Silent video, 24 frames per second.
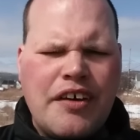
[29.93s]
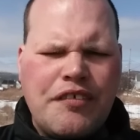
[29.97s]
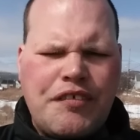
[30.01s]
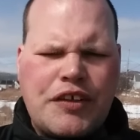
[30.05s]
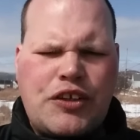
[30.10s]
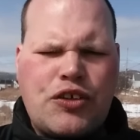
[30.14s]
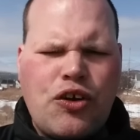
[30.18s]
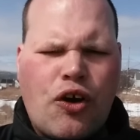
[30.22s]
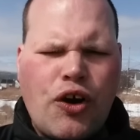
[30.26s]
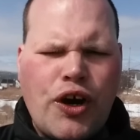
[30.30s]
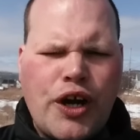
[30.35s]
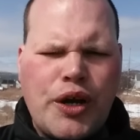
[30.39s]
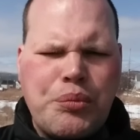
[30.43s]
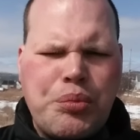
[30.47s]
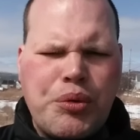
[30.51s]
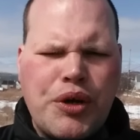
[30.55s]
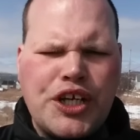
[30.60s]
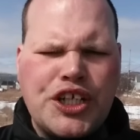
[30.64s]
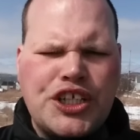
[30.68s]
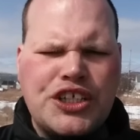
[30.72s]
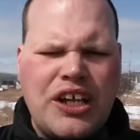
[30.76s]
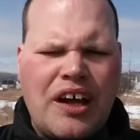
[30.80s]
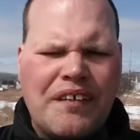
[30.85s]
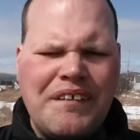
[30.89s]
Victoria,
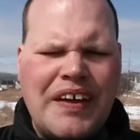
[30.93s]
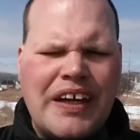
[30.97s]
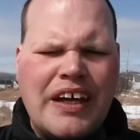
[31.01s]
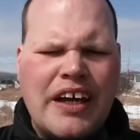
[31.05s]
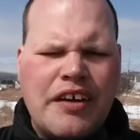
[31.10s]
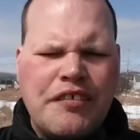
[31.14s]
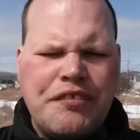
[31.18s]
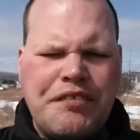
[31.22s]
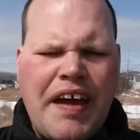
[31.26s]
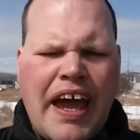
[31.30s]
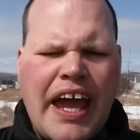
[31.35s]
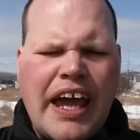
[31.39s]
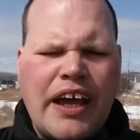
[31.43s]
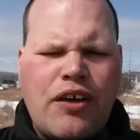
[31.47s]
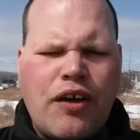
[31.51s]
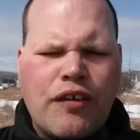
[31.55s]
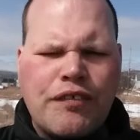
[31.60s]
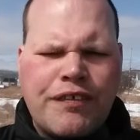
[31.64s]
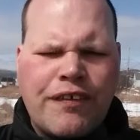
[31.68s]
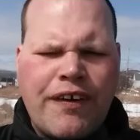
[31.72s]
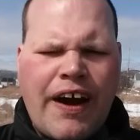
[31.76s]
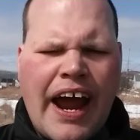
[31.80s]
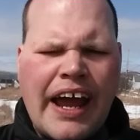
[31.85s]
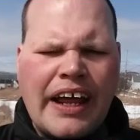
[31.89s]
British Columbia,
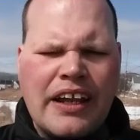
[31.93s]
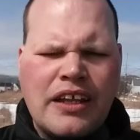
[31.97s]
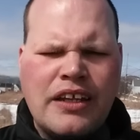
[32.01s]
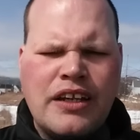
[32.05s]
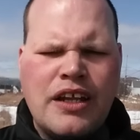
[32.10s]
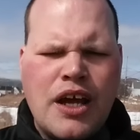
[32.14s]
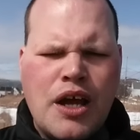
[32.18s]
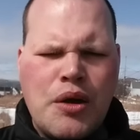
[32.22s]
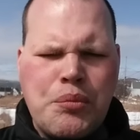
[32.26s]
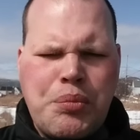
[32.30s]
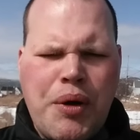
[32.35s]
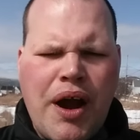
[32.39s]
Vancouver Island,